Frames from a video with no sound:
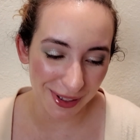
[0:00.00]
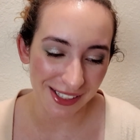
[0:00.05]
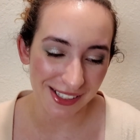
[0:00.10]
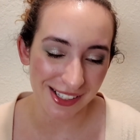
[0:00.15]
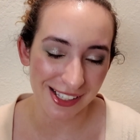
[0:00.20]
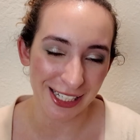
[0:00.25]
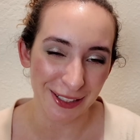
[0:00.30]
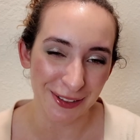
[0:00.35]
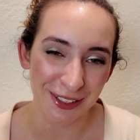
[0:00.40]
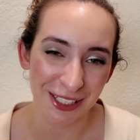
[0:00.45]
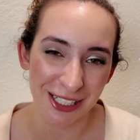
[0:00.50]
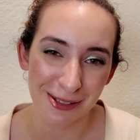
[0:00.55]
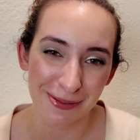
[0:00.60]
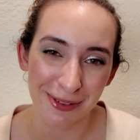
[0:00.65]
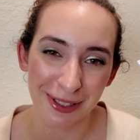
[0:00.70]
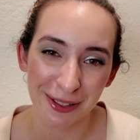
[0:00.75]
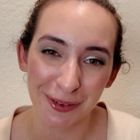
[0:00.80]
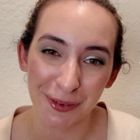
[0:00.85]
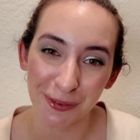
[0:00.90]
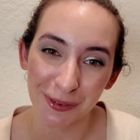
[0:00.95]
So it's
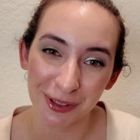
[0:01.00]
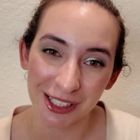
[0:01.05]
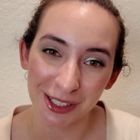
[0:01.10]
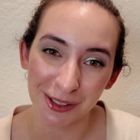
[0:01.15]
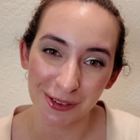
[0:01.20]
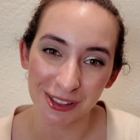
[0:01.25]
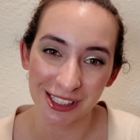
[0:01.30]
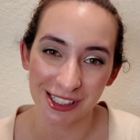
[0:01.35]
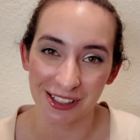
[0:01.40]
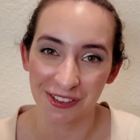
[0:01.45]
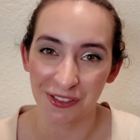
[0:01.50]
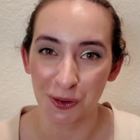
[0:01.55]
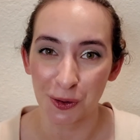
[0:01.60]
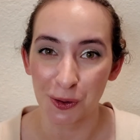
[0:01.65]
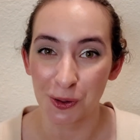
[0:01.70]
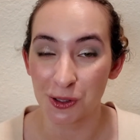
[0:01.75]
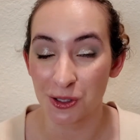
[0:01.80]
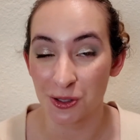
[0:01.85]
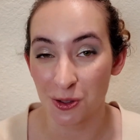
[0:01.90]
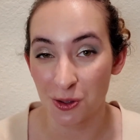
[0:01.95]
been really
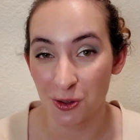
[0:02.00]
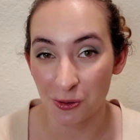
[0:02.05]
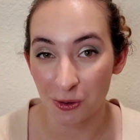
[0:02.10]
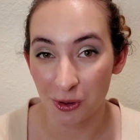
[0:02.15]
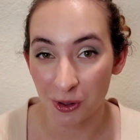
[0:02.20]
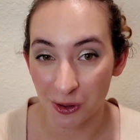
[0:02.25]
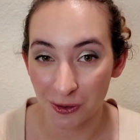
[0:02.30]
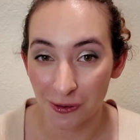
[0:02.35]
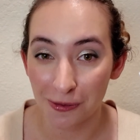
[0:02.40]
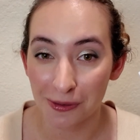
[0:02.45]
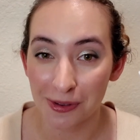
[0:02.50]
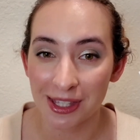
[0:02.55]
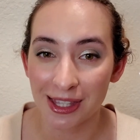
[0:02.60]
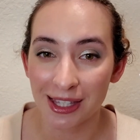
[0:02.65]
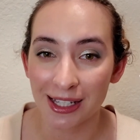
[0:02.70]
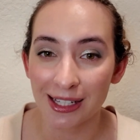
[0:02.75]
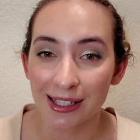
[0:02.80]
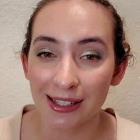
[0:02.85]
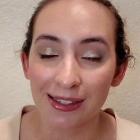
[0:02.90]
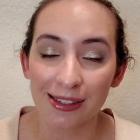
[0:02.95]
difficult to use
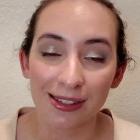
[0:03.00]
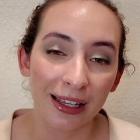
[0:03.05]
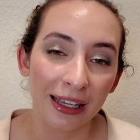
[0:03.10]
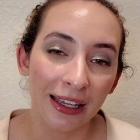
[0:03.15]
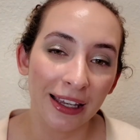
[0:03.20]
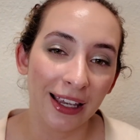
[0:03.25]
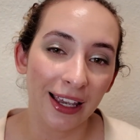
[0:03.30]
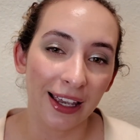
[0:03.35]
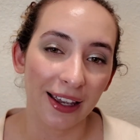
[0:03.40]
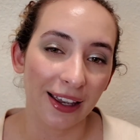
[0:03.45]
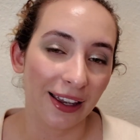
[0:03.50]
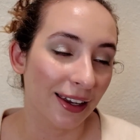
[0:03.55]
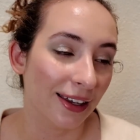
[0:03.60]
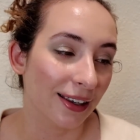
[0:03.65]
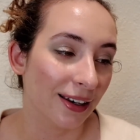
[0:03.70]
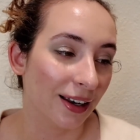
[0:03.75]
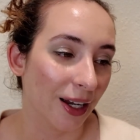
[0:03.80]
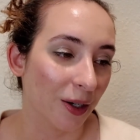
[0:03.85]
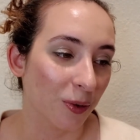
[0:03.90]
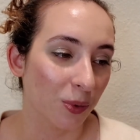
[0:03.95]
this,
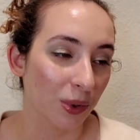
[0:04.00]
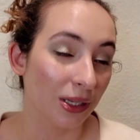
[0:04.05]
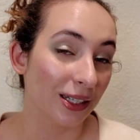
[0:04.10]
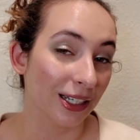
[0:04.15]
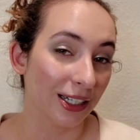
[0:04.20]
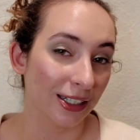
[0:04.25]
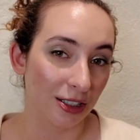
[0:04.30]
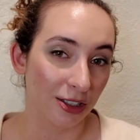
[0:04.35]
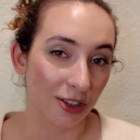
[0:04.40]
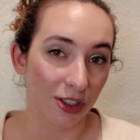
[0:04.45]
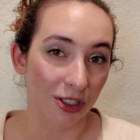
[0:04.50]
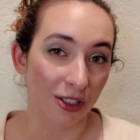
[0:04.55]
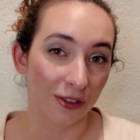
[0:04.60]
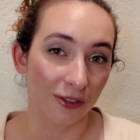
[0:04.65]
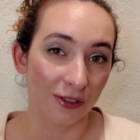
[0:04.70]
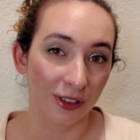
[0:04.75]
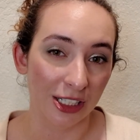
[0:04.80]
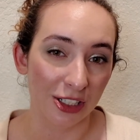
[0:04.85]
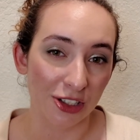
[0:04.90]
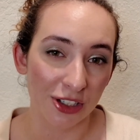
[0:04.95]
and I would like to just
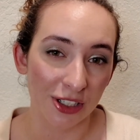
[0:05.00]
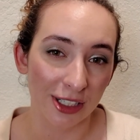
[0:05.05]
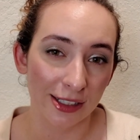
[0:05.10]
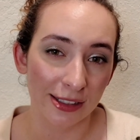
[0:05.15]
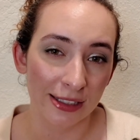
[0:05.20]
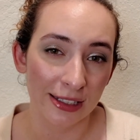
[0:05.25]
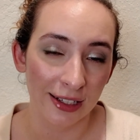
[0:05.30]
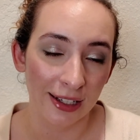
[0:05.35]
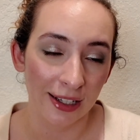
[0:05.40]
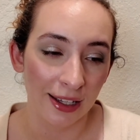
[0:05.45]
finish it.